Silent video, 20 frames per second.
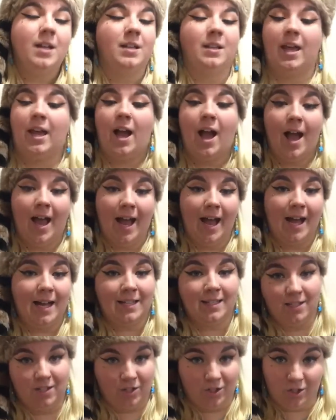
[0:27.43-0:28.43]
I
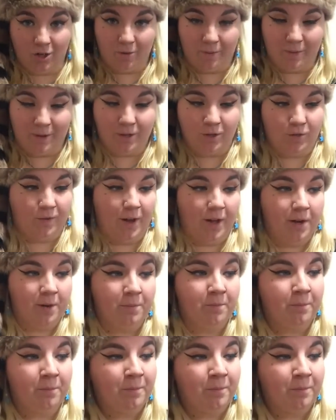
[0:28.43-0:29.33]
had so much fun.